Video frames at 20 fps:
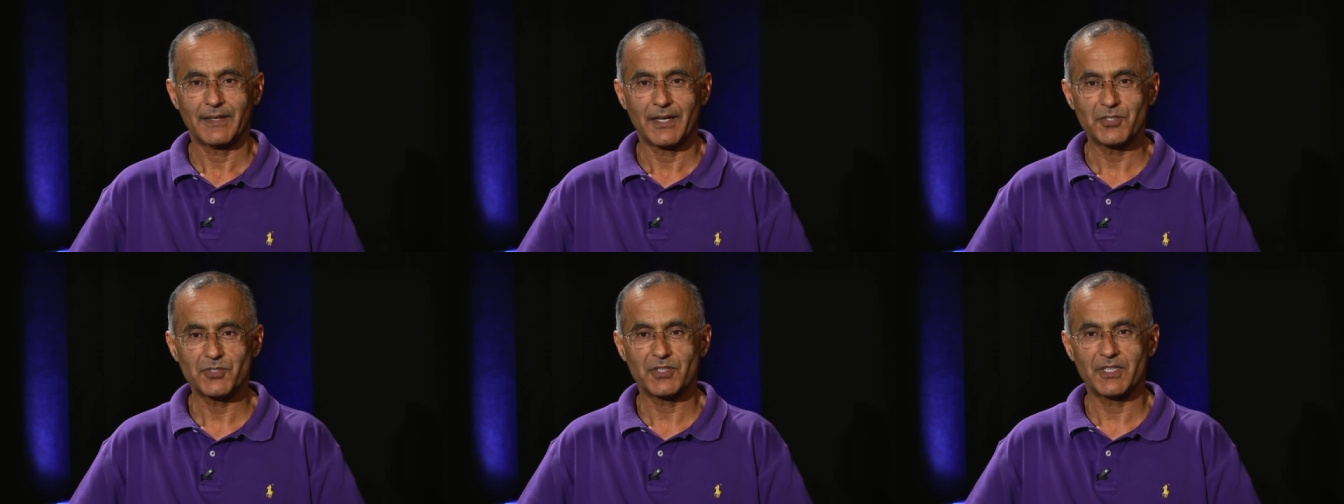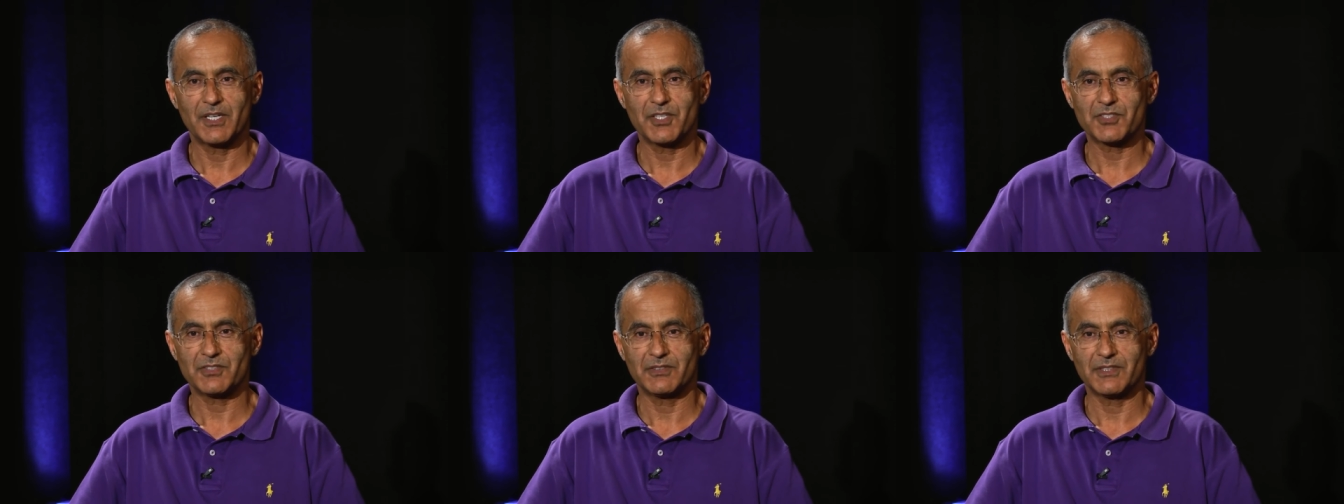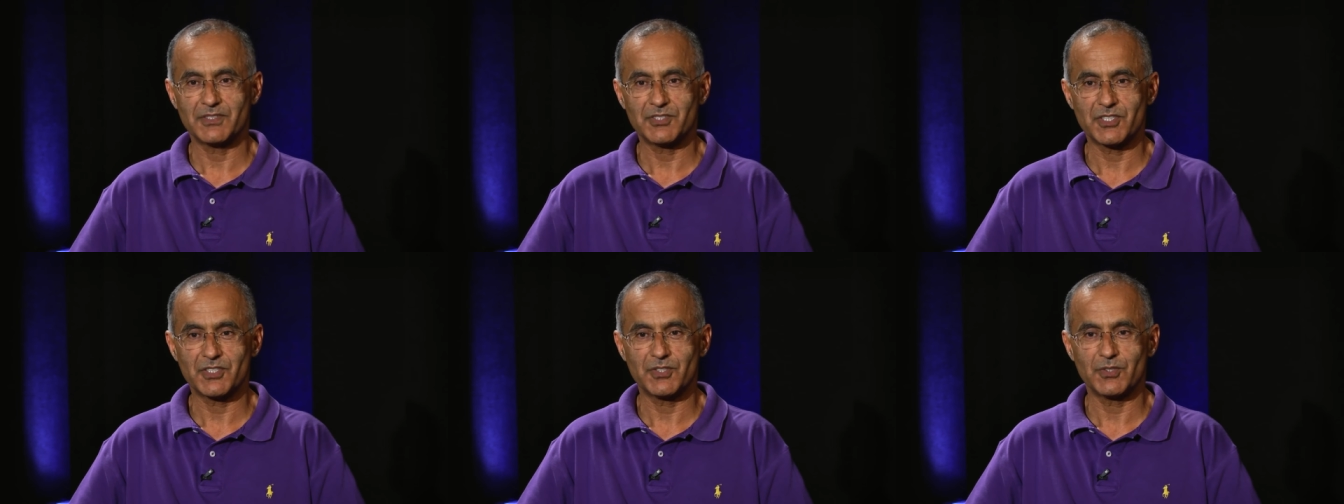
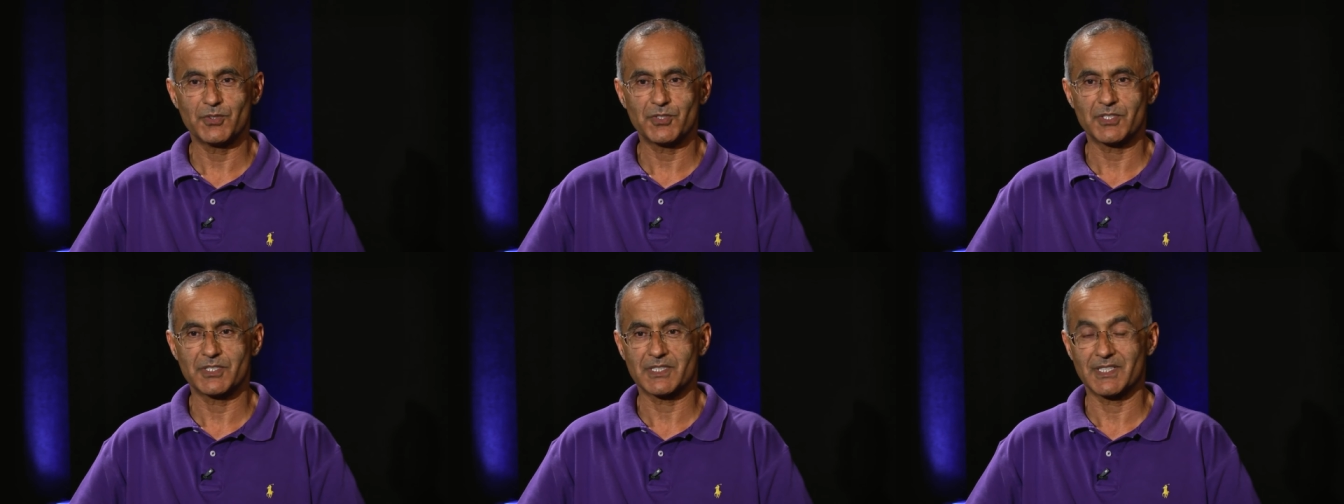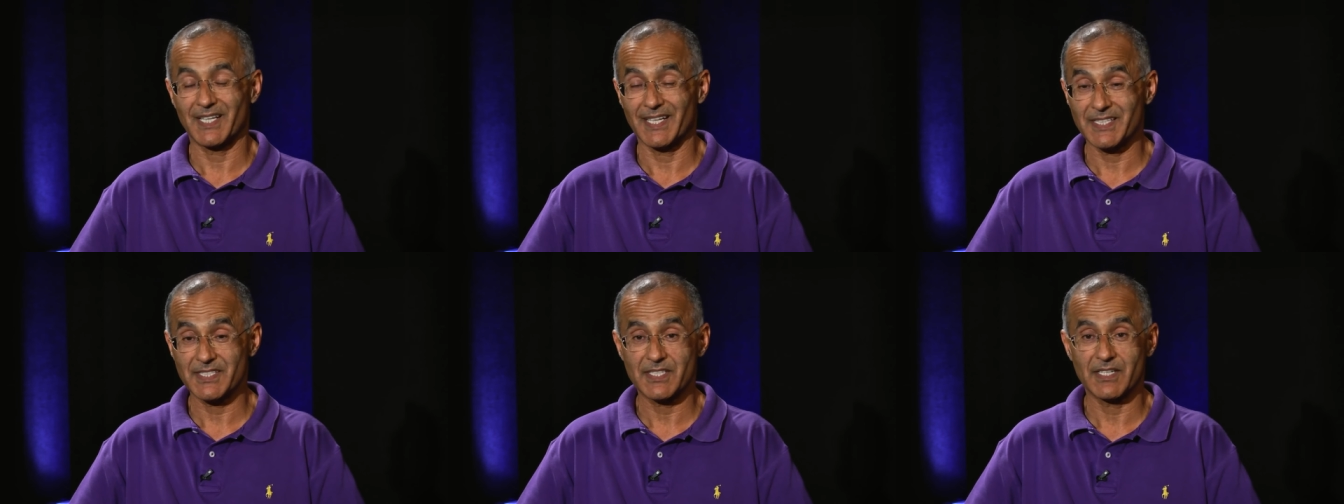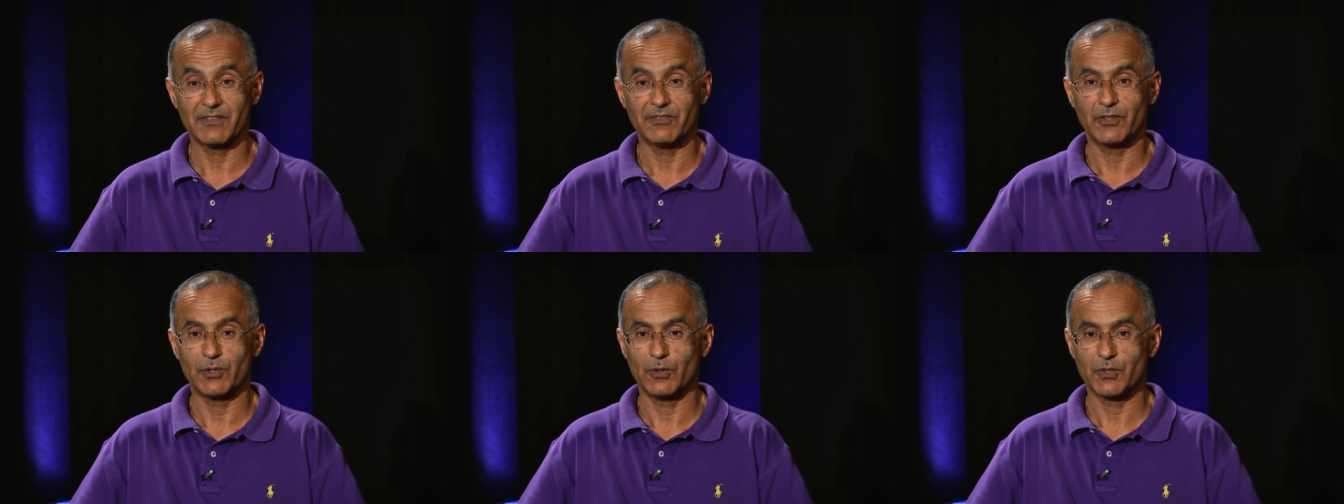educational institutions like
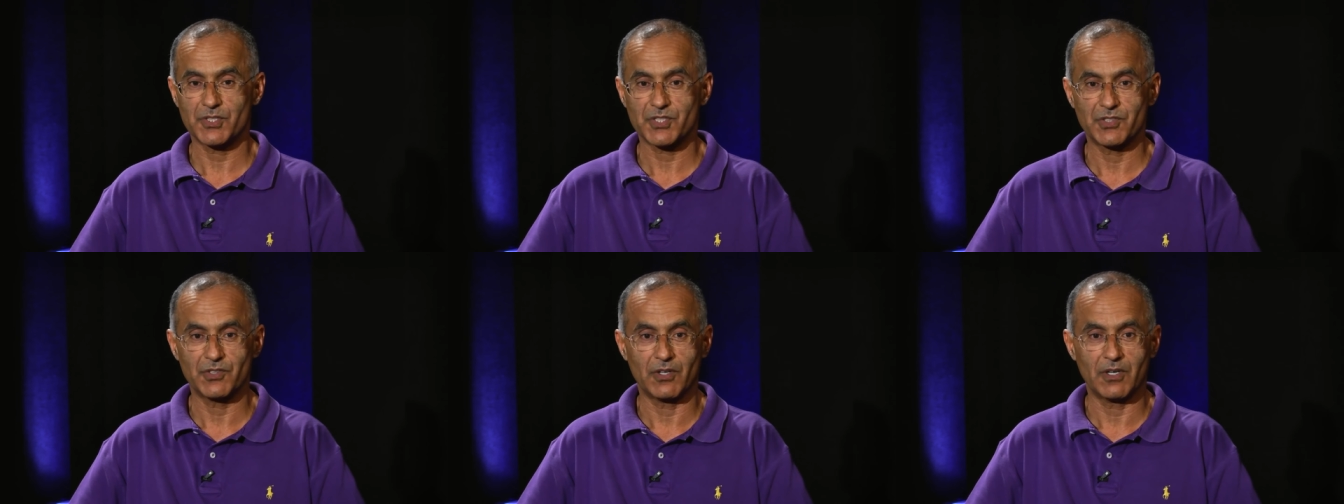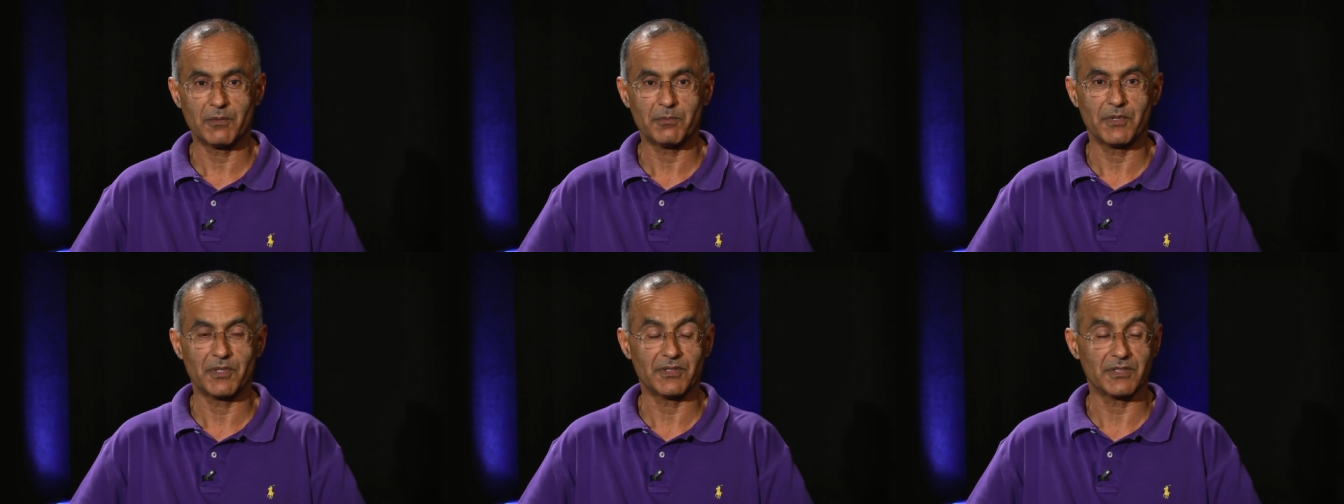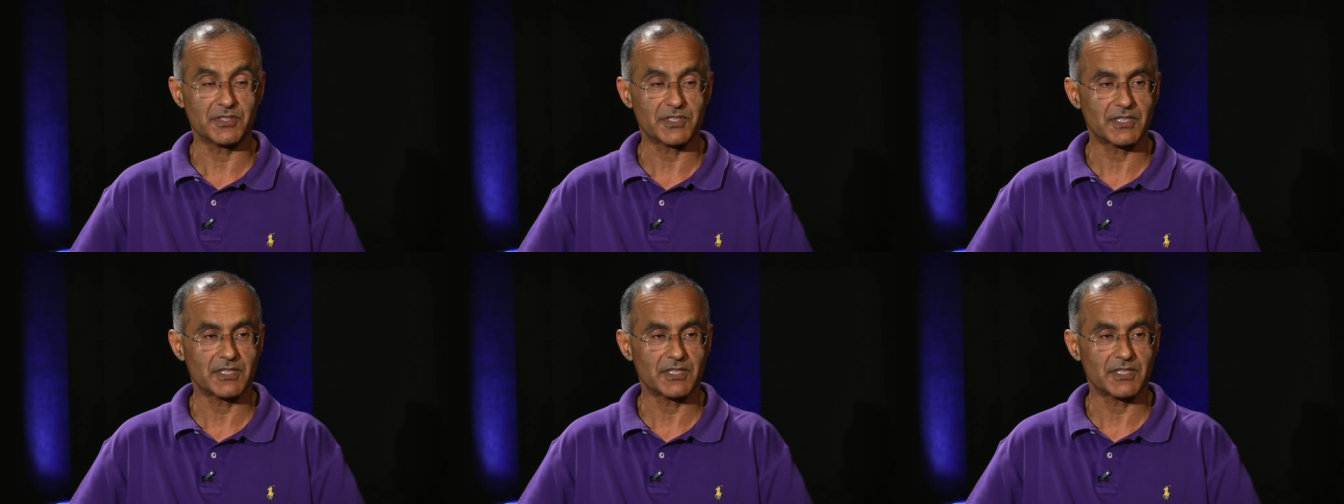Sevenoaks, Dartmouth,